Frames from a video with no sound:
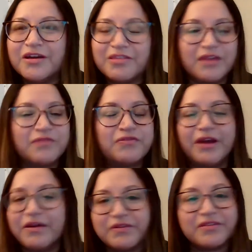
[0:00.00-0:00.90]
thing for
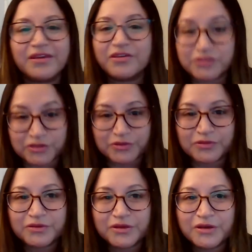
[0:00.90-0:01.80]
everything you
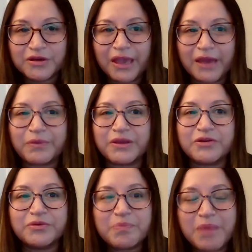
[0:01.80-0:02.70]
do. And when
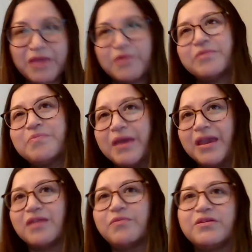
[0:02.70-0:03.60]
you're in
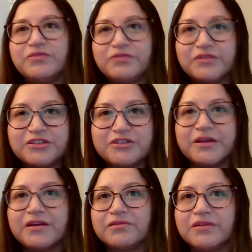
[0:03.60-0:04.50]
pain, when you're
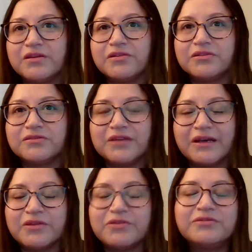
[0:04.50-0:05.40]
frustrated, when you
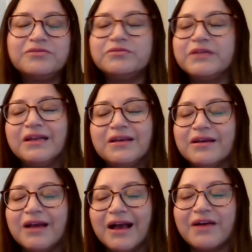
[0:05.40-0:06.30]
don't really
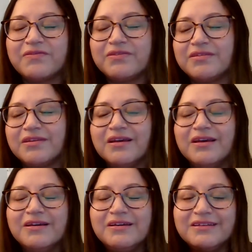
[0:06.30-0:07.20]
have
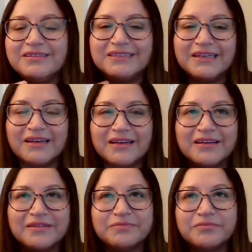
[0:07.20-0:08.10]

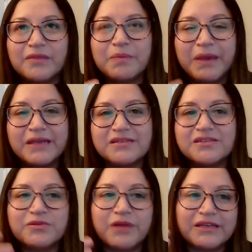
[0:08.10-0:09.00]
the
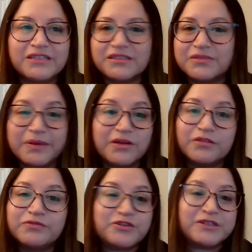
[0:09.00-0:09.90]
patience to like just be on a
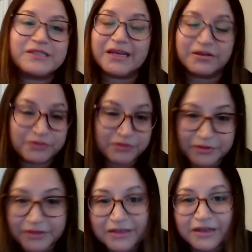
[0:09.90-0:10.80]
translator
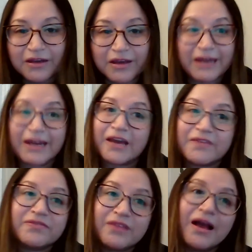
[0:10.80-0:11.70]
phone. And
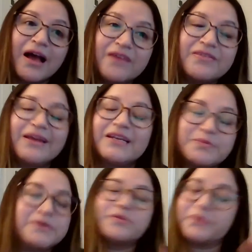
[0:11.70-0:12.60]
I've had that
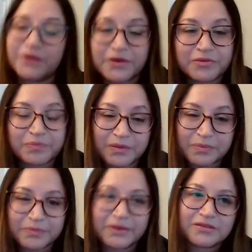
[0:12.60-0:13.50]
experience with other
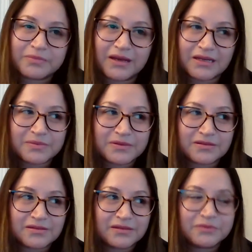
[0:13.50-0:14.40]
people, because my
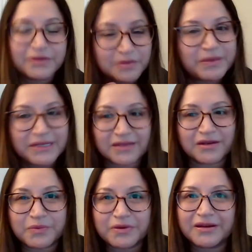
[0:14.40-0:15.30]
hospital, the place that I
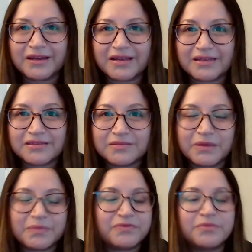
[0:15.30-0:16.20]
work, has
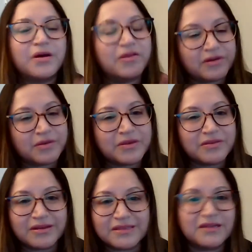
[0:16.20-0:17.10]
people from other
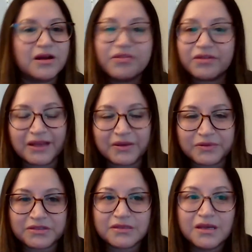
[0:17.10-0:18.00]
communities and other
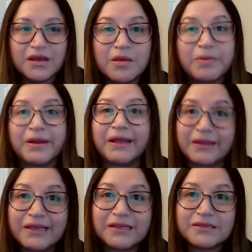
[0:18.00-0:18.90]
languages, but at
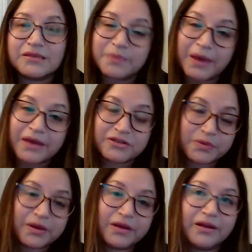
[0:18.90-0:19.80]
least the Spanish
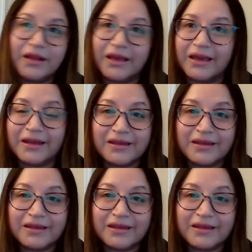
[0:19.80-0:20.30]
one, and like at